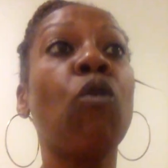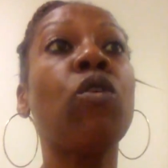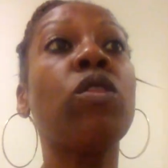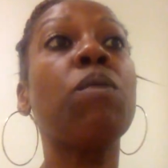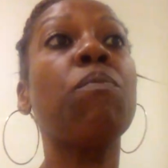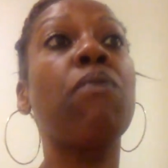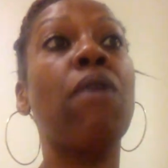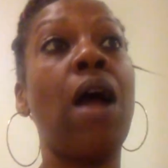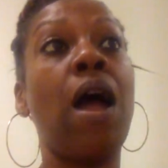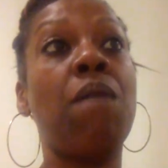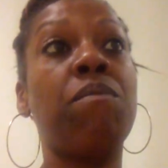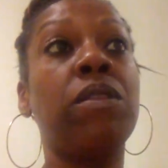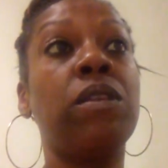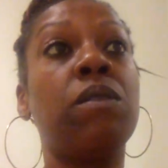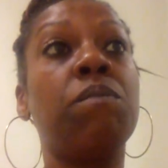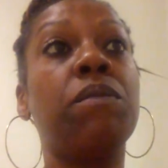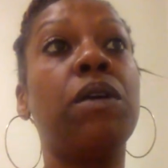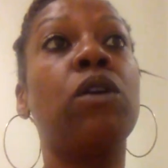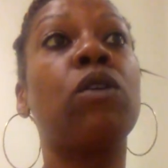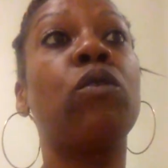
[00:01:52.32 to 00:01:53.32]
or the
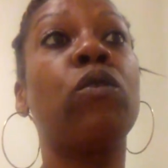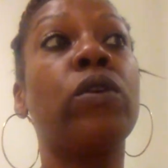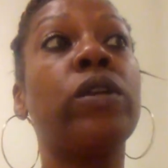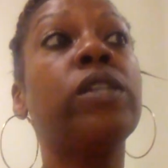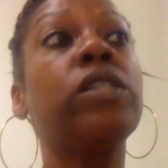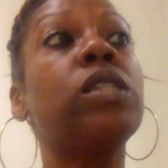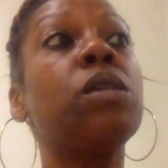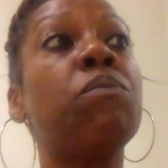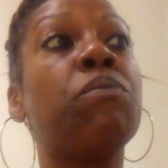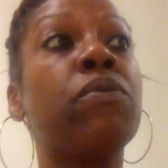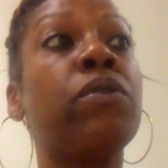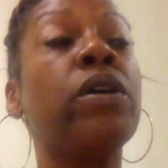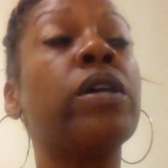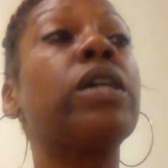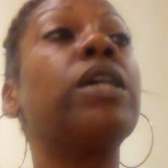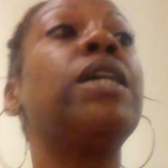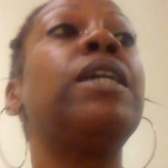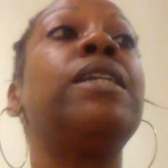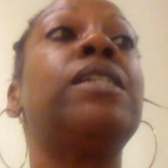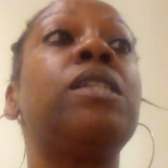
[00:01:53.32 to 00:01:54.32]
problem. According to
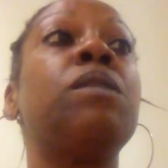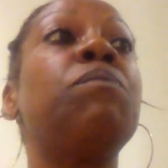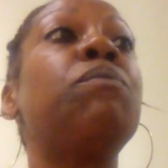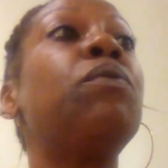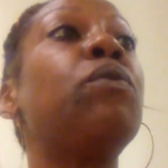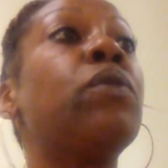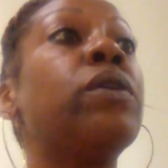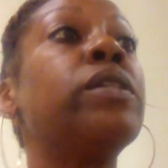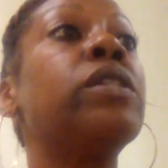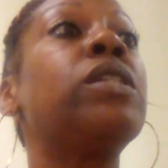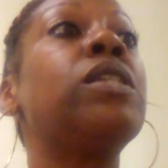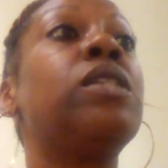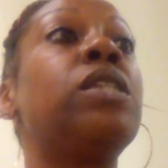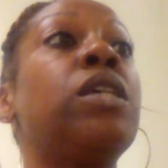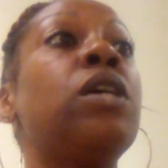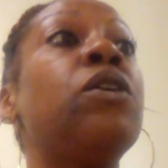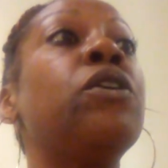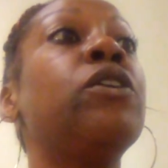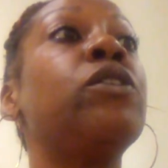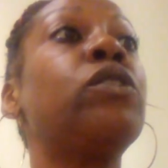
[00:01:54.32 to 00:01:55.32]
Brooke, it is important to
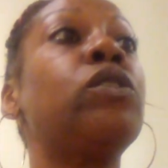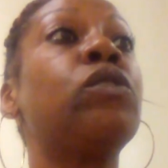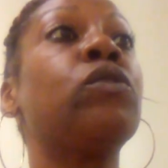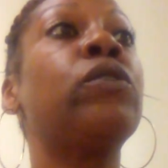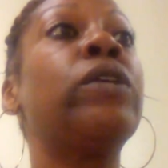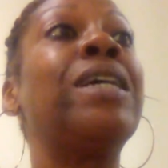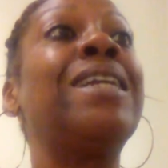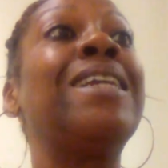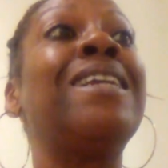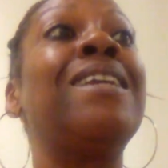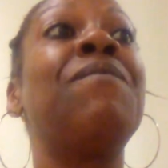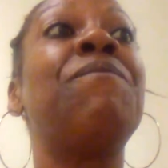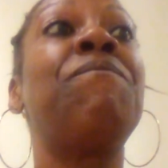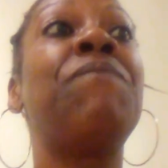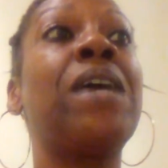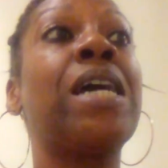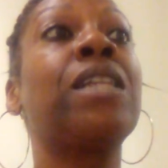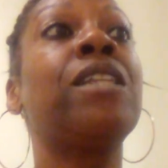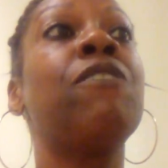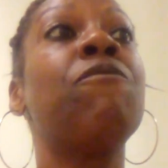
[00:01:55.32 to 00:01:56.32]
tell your story in an
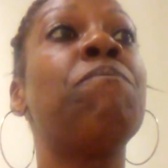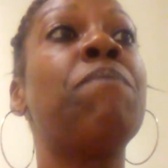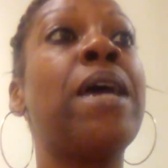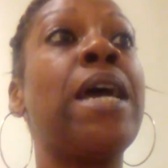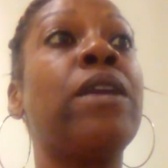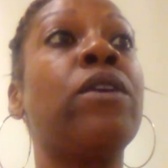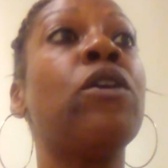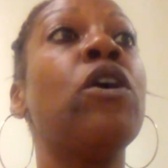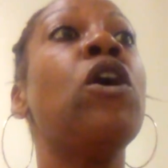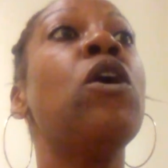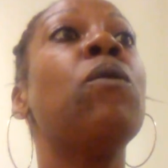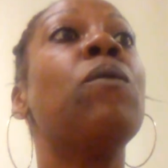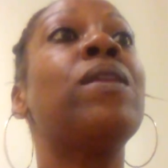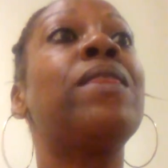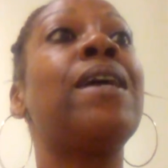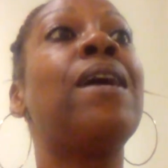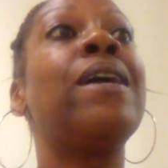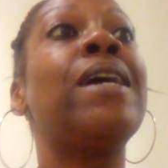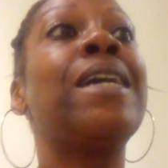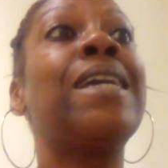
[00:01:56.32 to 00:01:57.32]
effective manner
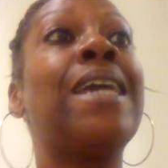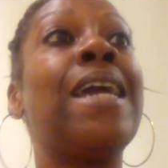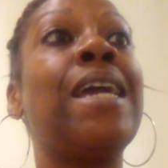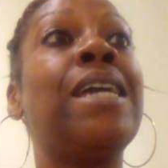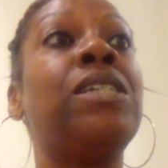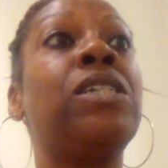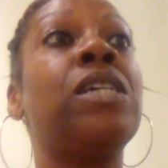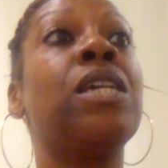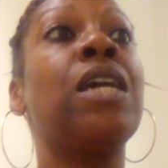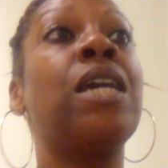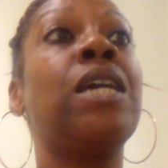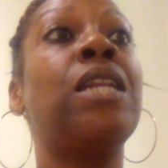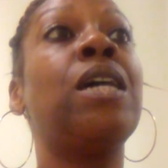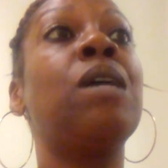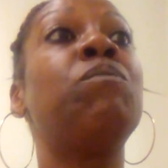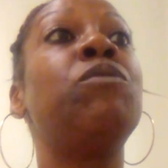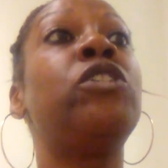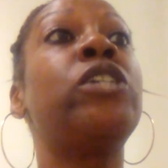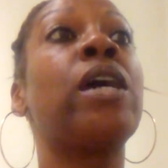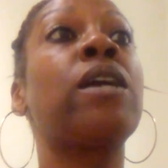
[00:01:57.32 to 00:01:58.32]
without engaging in
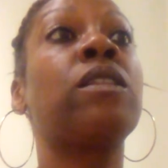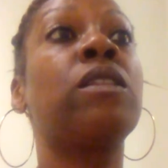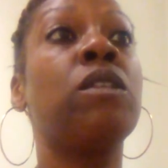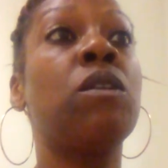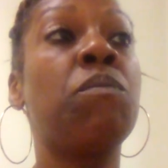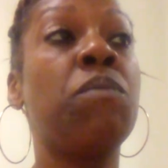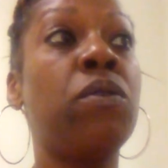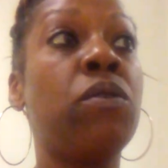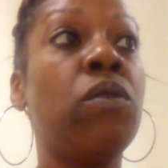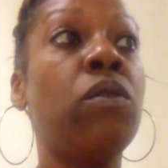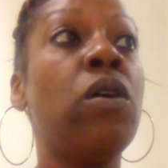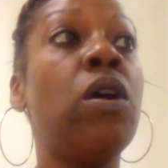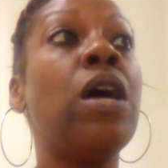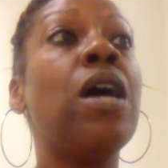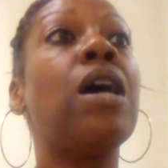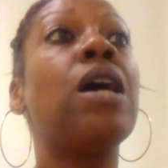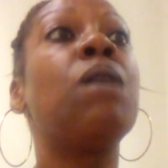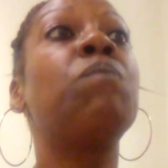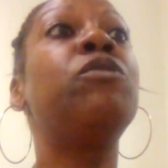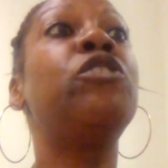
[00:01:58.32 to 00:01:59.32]
objectionable
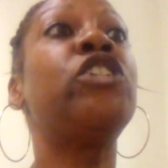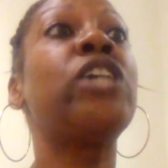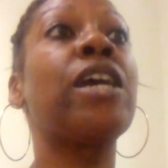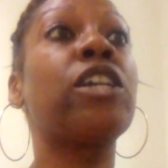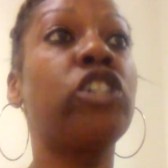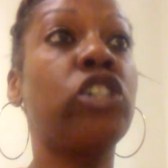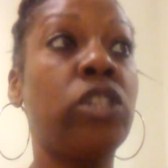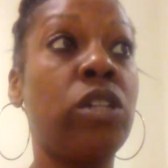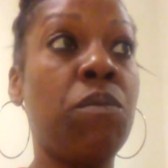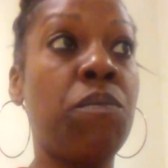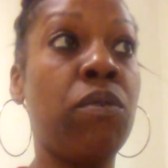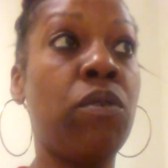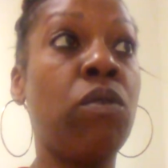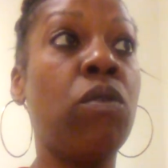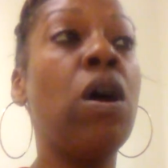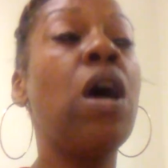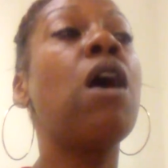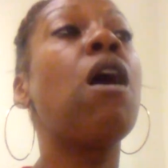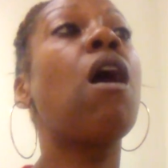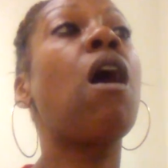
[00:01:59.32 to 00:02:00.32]

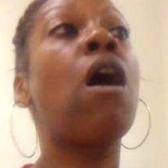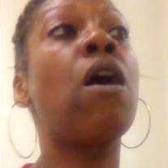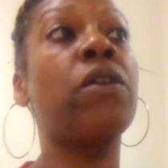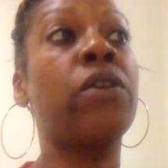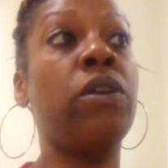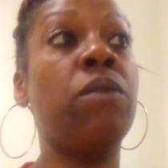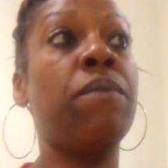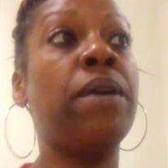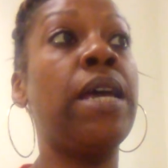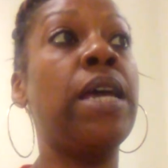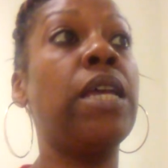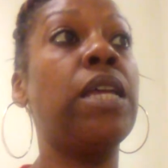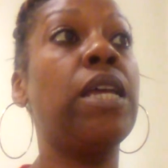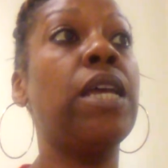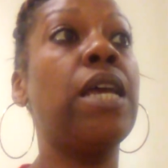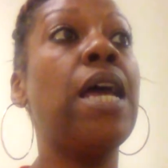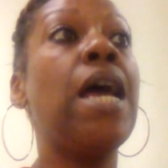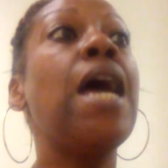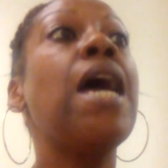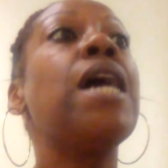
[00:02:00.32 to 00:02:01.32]
argument.
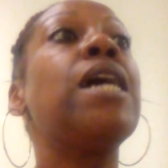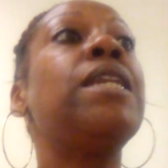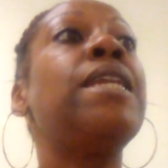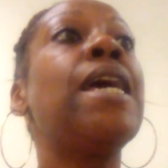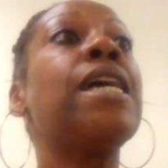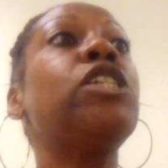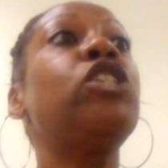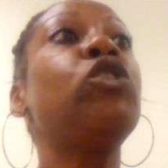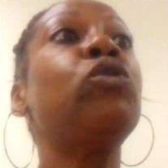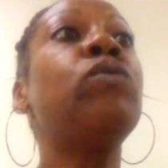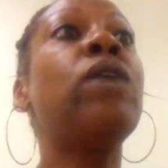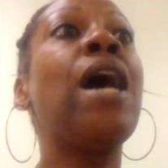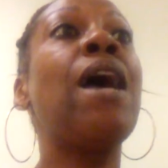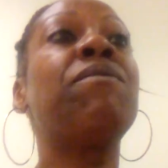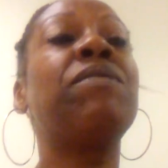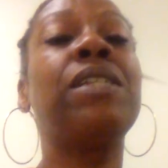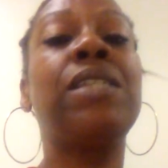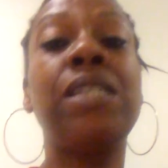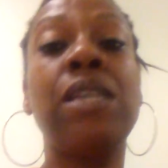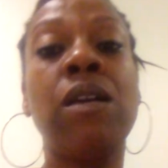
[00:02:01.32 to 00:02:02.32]
Next, you will
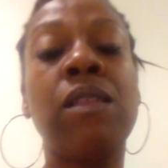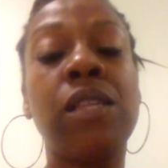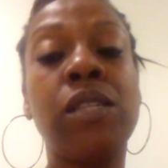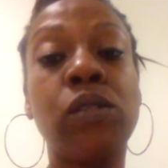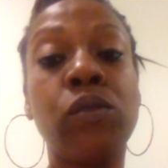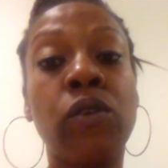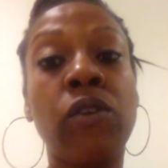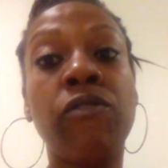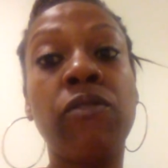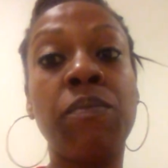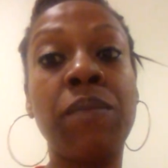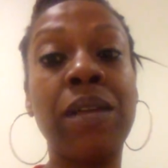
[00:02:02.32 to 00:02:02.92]
have to tell the story